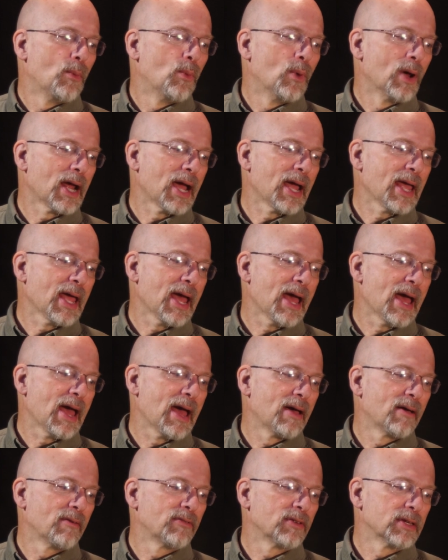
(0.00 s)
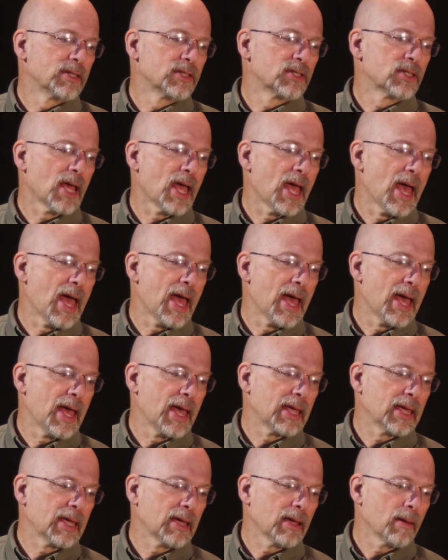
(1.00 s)
What I have is
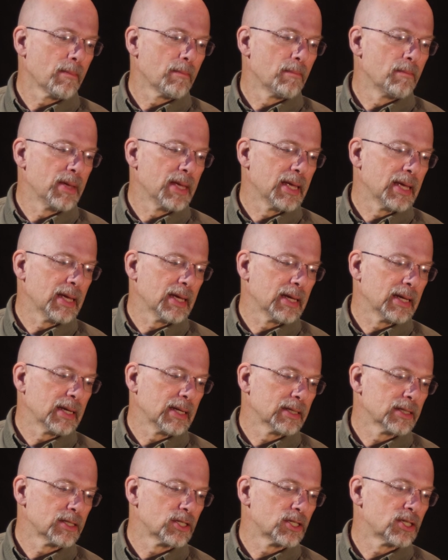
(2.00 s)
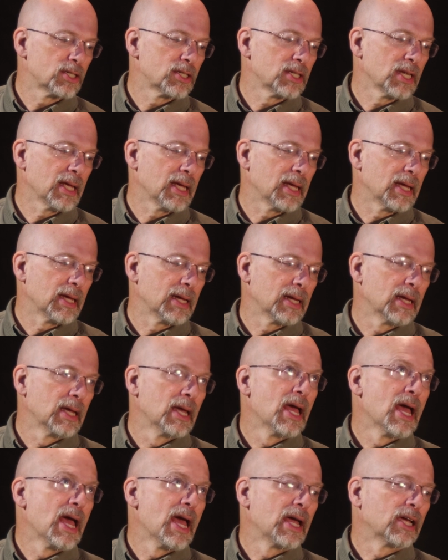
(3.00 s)
A, B, C
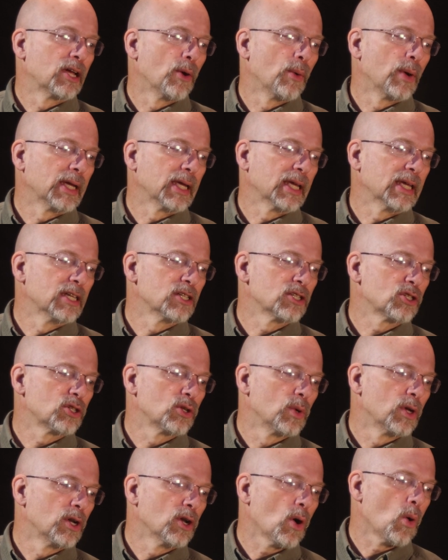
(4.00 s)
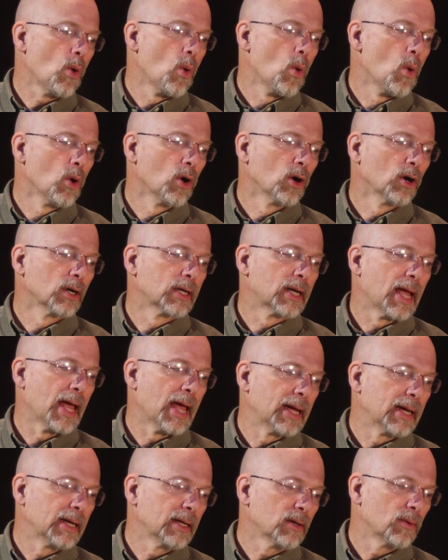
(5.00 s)
going into an OR
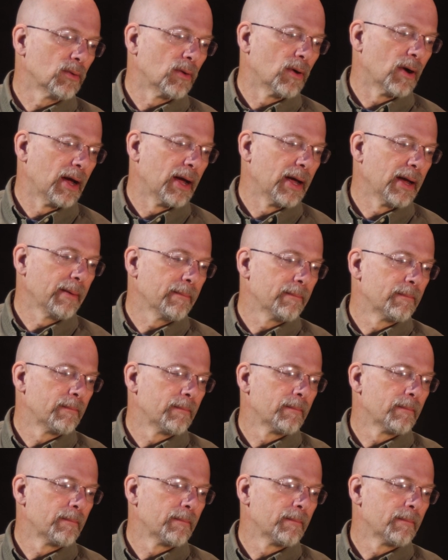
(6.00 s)
gate, right?